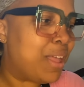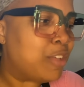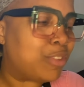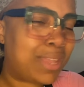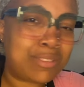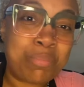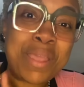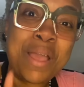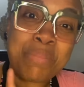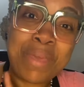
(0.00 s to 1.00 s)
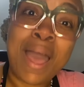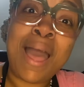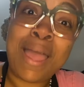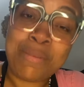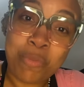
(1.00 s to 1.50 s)
So let's big up
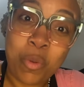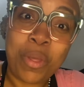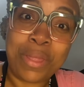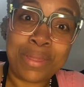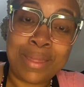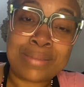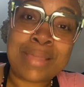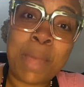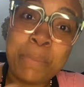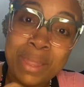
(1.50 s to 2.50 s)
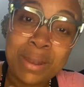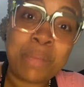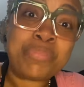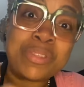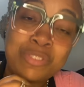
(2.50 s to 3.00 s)
God more. Stop bigging
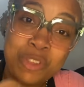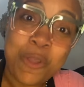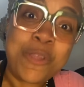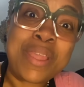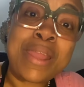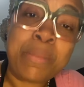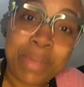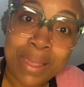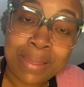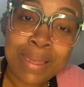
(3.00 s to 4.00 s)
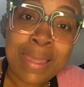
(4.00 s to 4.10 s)
up this darn enemy.